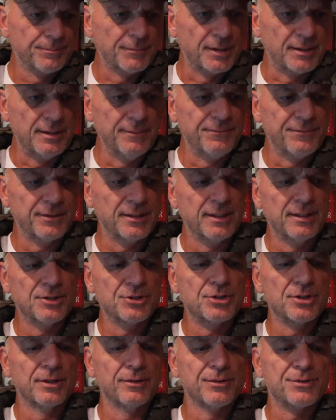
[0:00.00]
I keep forgetting to
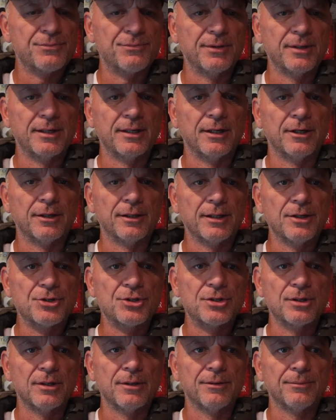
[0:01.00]
share this video. I'm going to
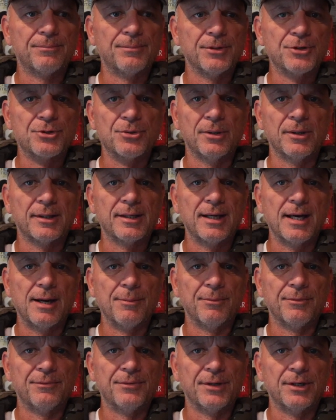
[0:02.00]
share a trail
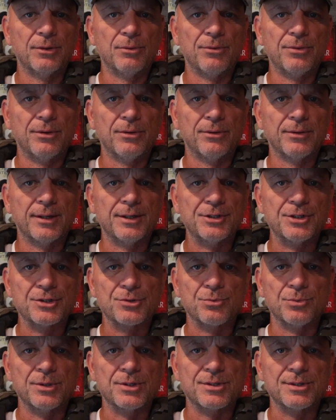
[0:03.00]
camera video with you that I
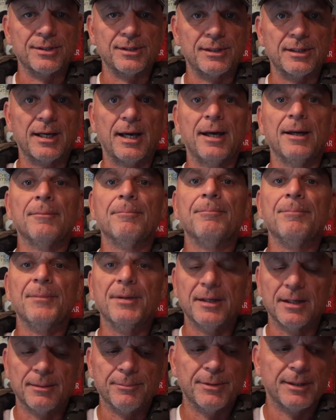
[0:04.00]
just recently got
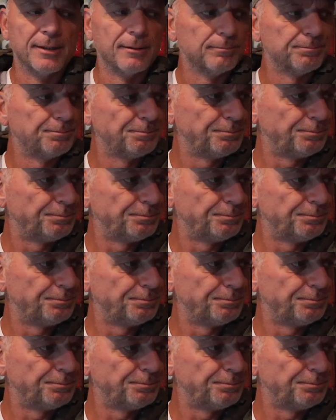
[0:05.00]
in a minute.